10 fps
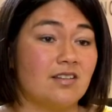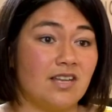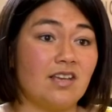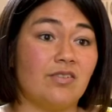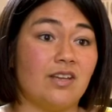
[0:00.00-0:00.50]

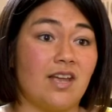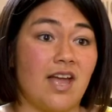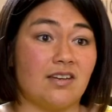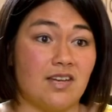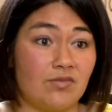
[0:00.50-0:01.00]
TV
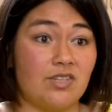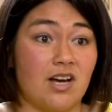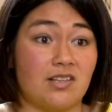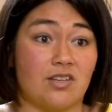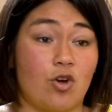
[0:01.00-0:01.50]
and
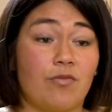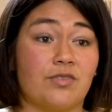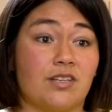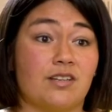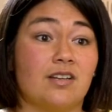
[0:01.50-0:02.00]
advertising
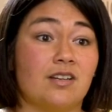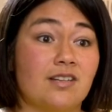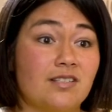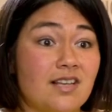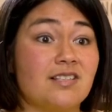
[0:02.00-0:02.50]
often
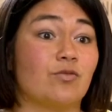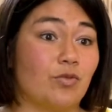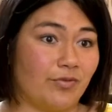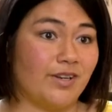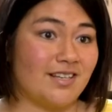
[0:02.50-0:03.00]
doesn't
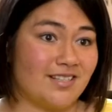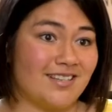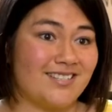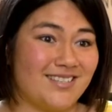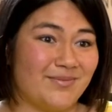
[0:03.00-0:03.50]
reflect
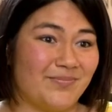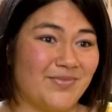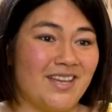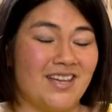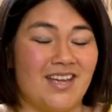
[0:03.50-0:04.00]
us.
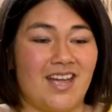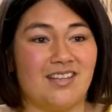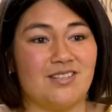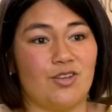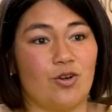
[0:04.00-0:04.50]

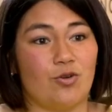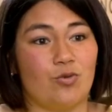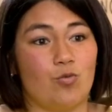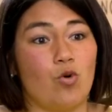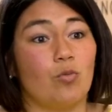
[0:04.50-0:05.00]
And
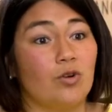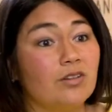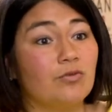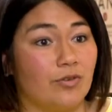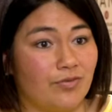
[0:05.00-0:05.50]
so what
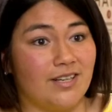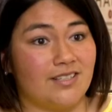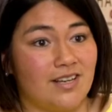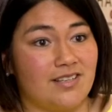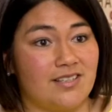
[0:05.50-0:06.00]
will
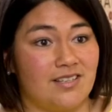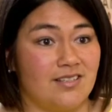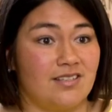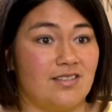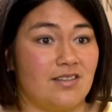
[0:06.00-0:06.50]
reflect us
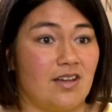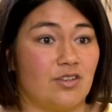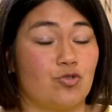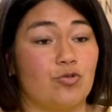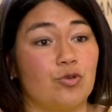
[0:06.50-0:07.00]
is a
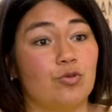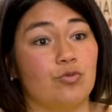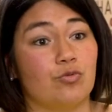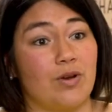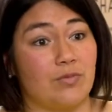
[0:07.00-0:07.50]

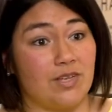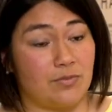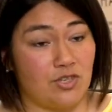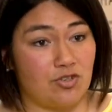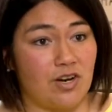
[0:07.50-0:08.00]
true
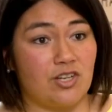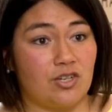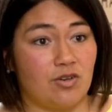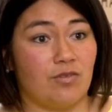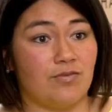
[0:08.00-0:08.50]

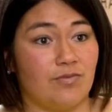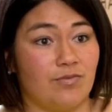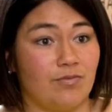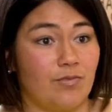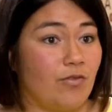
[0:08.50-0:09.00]
demonstration of
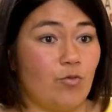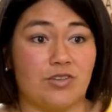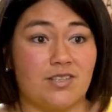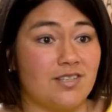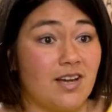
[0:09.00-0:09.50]

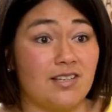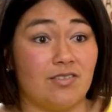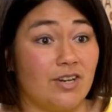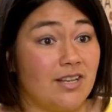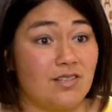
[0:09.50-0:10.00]
what society
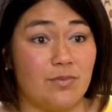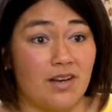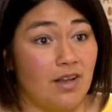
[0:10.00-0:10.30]
really is made